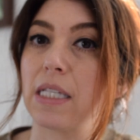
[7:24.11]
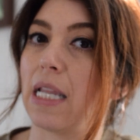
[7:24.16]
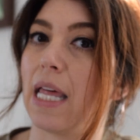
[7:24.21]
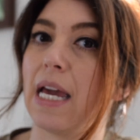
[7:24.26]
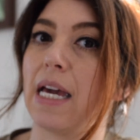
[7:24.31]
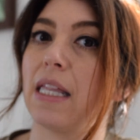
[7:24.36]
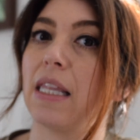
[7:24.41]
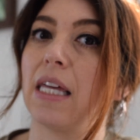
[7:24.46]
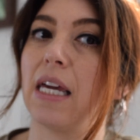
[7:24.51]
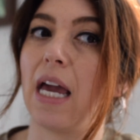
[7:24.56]

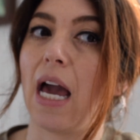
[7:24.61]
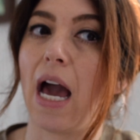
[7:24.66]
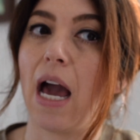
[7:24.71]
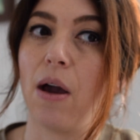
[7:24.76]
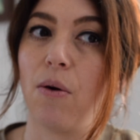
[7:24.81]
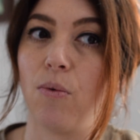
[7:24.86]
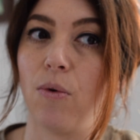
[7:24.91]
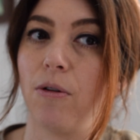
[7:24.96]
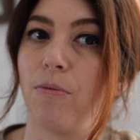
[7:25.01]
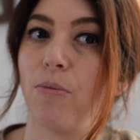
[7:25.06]
likely I
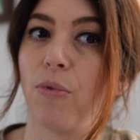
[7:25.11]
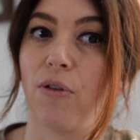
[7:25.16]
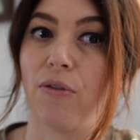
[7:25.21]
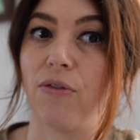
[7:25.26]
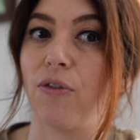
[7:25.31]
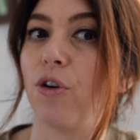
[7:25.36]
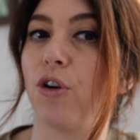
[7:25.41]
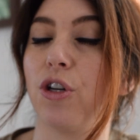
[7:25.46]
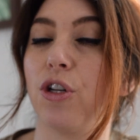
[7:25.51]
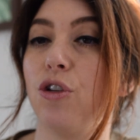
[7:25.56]
would
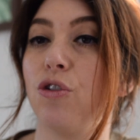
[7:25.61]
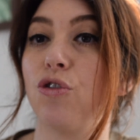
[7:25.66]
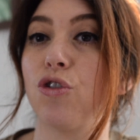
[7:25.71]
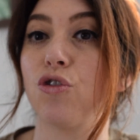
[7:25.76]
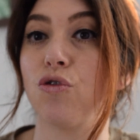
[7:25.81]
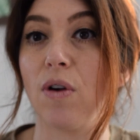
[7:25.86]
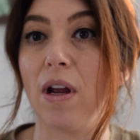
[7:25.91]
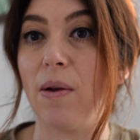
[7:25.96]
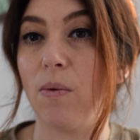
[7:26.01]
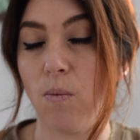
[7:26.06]
prefer to use
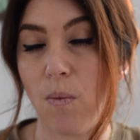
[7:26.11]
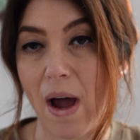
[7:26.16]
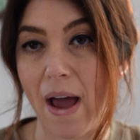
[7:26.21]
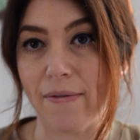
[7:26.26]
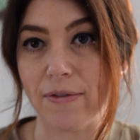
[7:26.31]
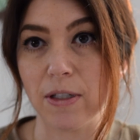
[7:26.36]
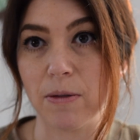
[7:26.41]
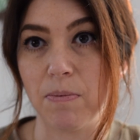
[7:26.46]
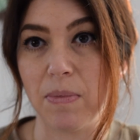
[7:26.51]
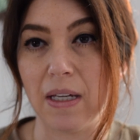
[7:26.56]
straight
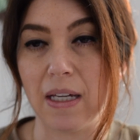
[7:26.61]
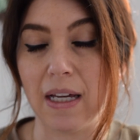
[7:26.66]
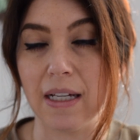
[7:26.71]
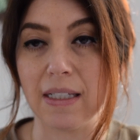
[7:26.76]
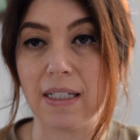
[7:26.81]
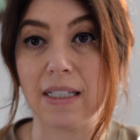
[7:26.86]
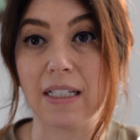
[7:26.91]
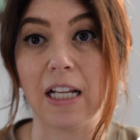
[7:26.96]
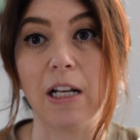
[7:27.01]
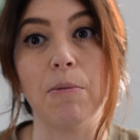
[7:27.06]
wefts because
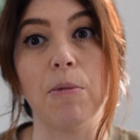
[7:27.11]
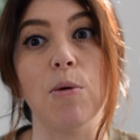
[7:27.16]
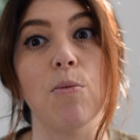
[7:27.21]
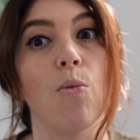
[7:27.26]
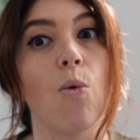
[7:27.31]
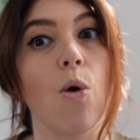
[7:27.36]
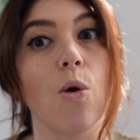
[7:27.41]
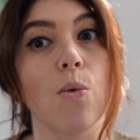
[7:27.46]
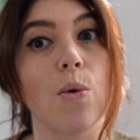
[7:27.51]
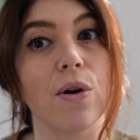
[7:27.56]
it's going to be
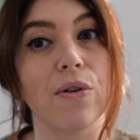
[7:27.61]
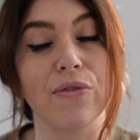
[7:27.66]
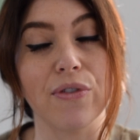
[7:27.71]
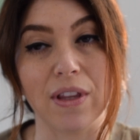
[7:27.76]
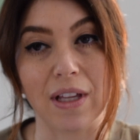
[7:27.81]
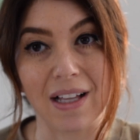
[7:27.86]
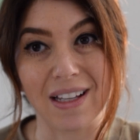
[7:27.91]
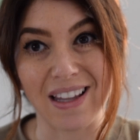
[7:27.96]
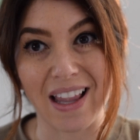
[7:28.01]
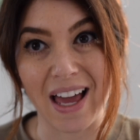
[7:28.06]
more work for
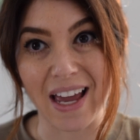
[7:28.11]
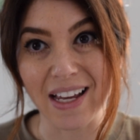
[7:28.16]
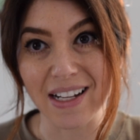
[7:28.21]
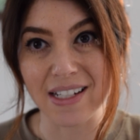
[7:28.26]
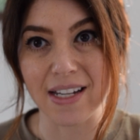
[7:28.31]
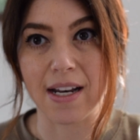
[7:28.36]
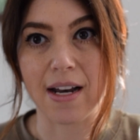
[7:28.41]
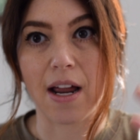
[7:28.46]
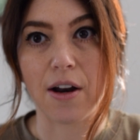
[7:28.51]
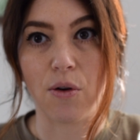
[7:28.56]
the client
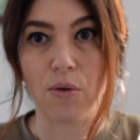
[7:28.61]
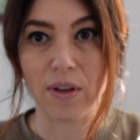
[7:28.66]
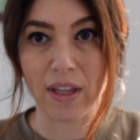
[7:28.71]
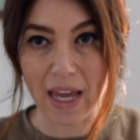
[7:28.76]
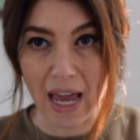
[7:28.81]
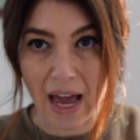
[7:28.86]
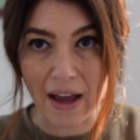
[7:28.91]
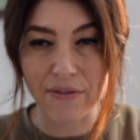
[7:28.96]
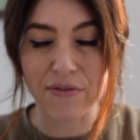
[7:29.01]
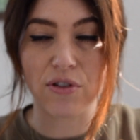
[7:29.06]
to not only
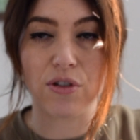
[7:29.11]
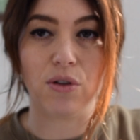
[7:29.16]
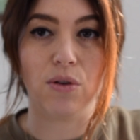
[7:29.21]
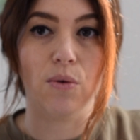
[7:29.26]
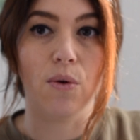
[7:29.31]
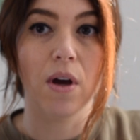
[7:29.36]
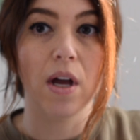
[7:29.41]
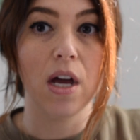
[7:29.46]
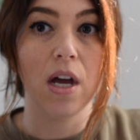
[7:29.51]
have to